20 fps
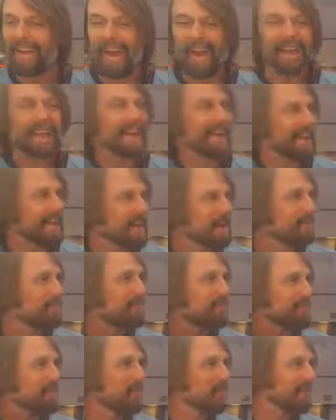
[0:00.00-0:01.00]
I kind of ebb
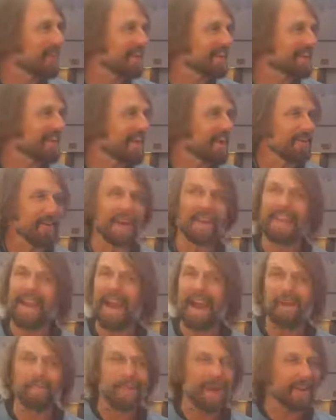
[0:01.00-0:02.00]
and flow like that. Right
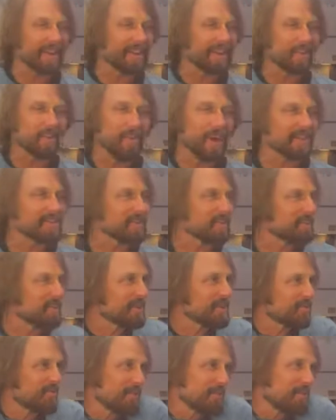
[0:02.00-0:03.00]
now, I'm not into watching
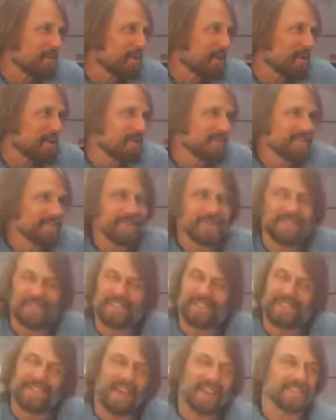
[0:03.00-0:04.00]
much football.
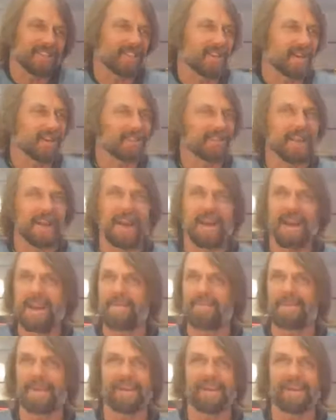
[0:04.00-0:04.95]
It takes a lot of time.